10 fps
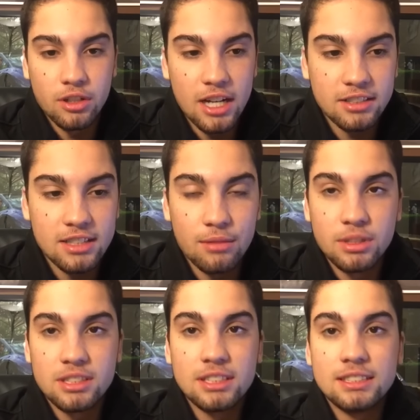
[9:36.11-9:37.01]
RS that we
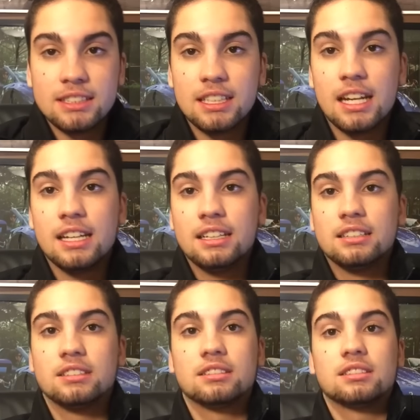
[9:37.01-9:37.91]
see today,
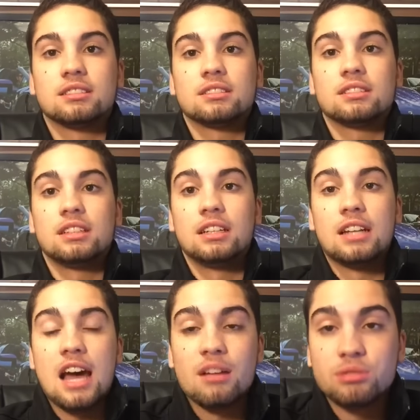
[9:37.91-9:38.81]
it's
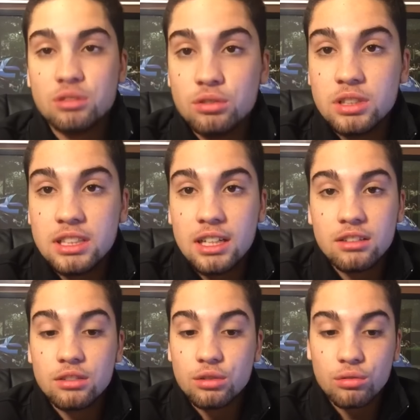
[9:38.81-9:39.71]
an absolutely
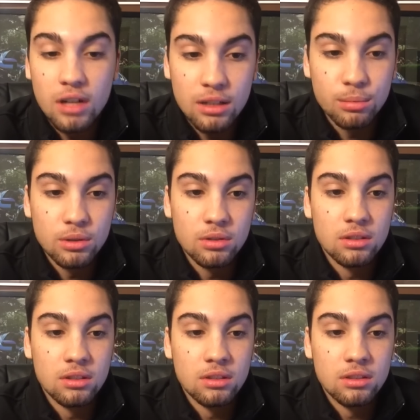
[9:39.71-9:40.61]
incredible,